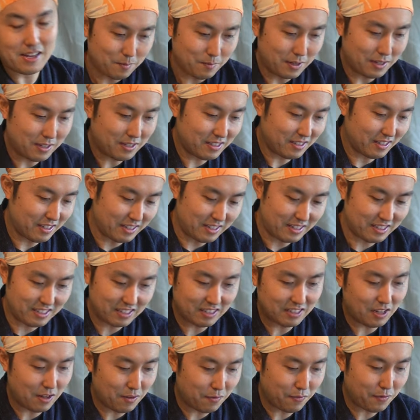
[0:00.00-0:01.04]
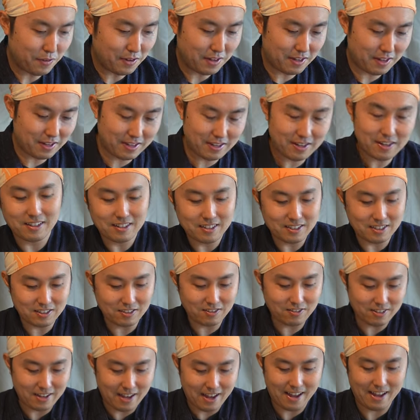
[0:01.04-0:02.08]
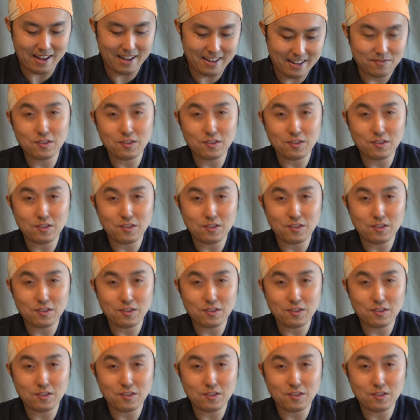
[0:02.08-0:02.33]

basically stuffing tsukune.